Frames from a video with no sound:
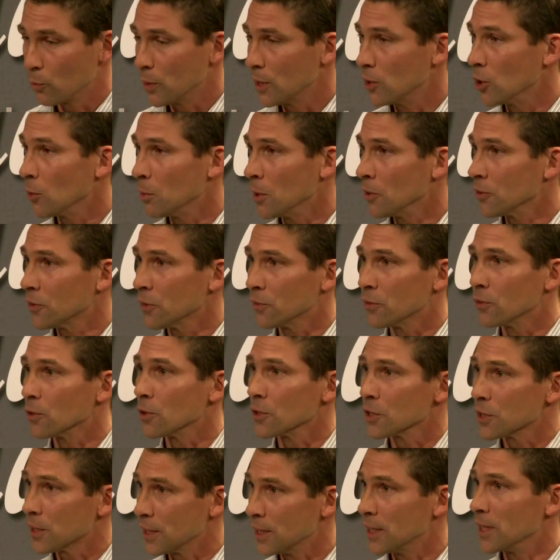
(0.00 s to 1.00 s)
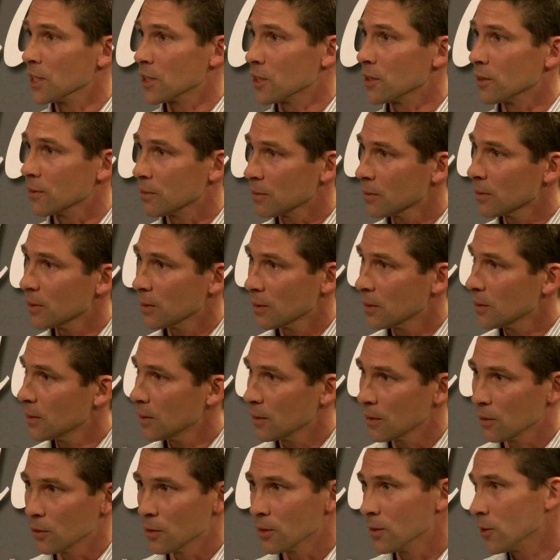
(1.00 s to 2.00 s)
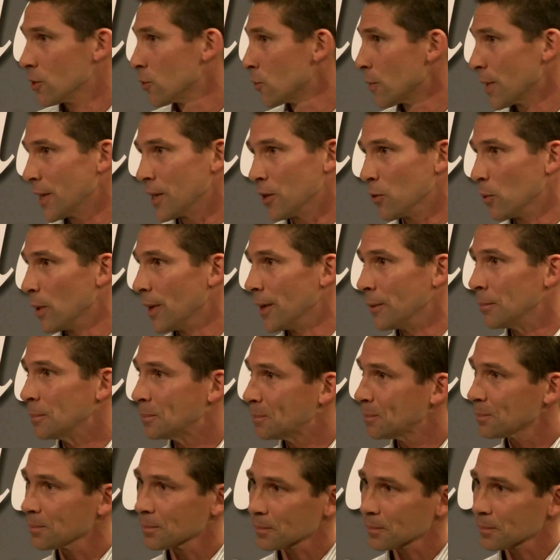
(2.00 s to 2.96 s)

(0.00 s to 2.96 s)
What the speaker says: we doubled the first edition straight away.